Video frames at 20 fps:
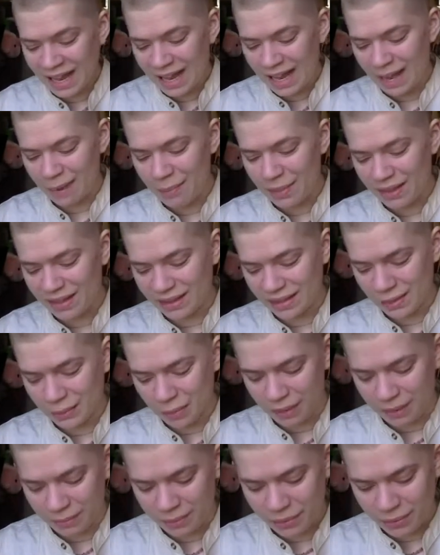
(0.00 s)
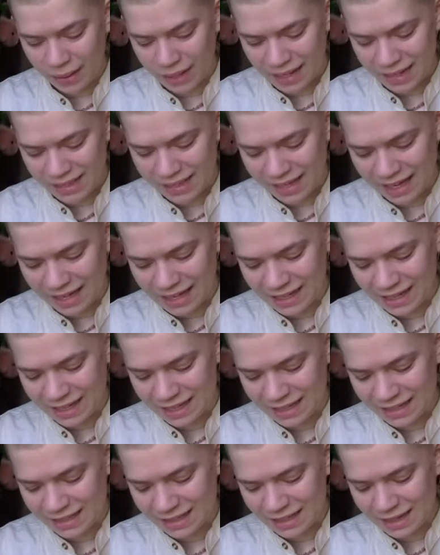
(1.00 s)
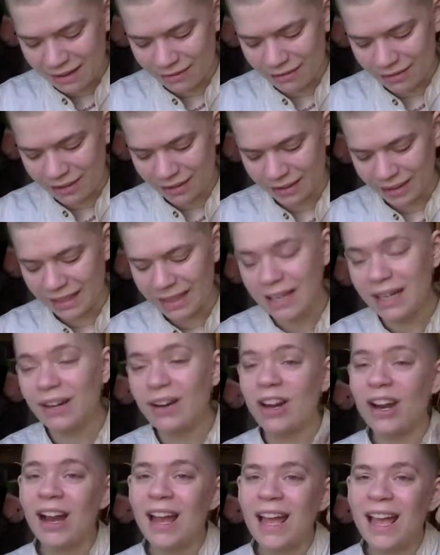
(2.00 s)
I picked this one up twice and it is definitely here